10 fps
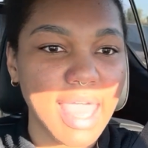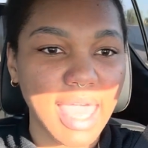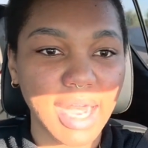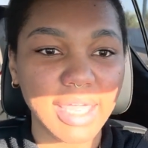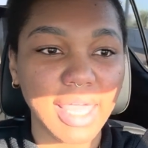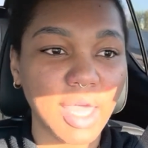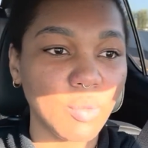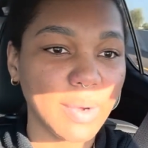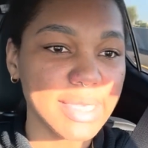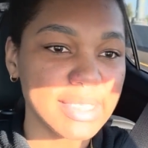And I
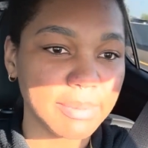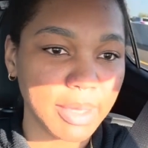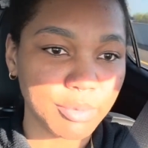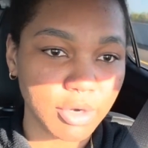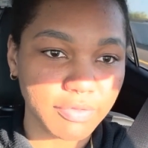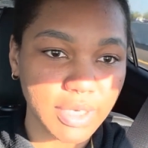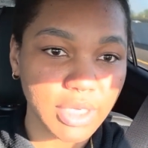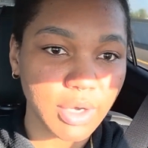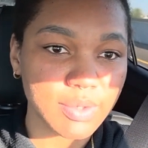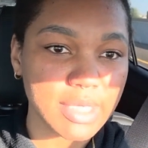can't wait to make more
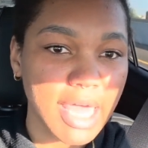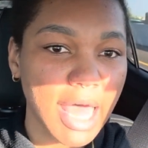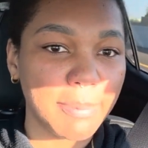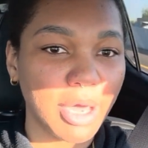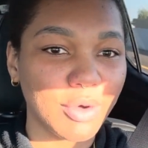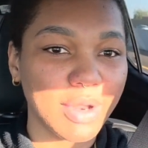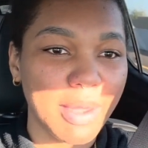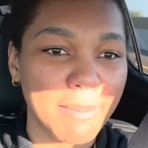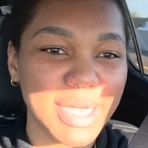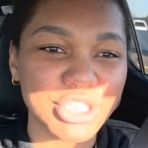videos about
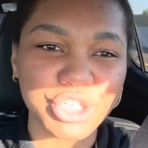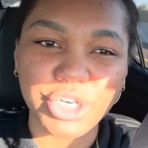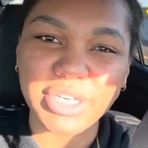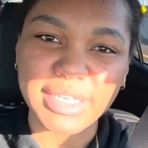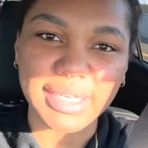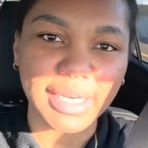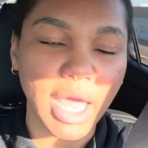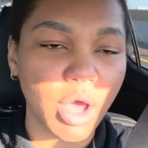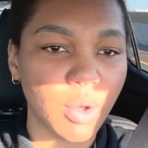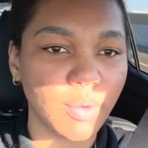my journey and
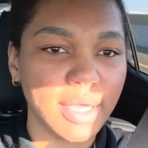how,